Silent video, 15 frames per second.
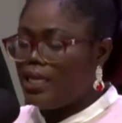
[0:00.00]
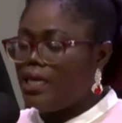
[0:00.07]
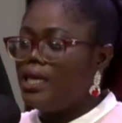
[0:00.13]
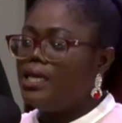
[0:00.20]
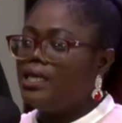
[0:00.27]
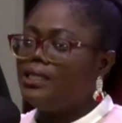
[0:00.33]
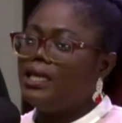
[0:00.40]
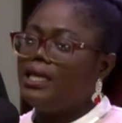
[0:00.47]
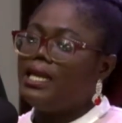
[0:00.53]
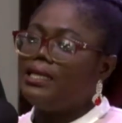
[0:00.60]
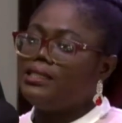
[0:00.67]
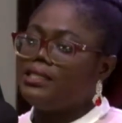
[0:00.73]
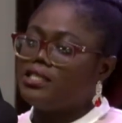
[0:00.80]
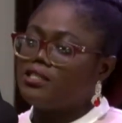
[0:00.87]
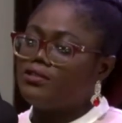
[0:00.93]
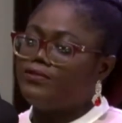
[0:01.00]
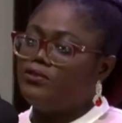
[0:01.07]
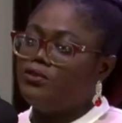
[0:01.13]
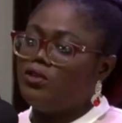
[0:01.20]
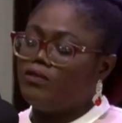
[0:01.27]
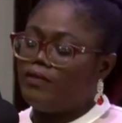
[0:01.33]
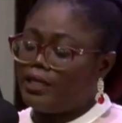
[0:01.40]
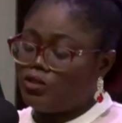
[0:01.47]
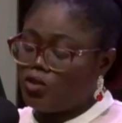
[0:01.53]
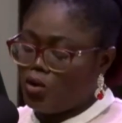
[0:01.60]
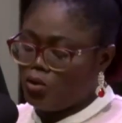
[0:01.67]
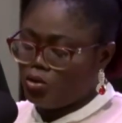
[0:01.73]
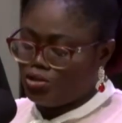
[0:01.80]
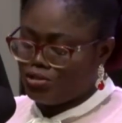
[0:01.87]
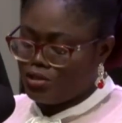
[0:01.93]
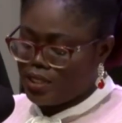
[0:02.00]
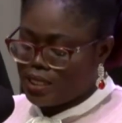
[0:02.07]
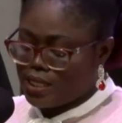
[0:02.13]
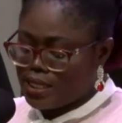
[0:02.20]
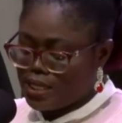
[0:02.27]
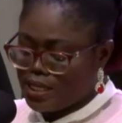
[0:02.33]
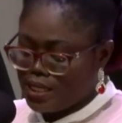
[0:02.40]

The land is full of adulterers.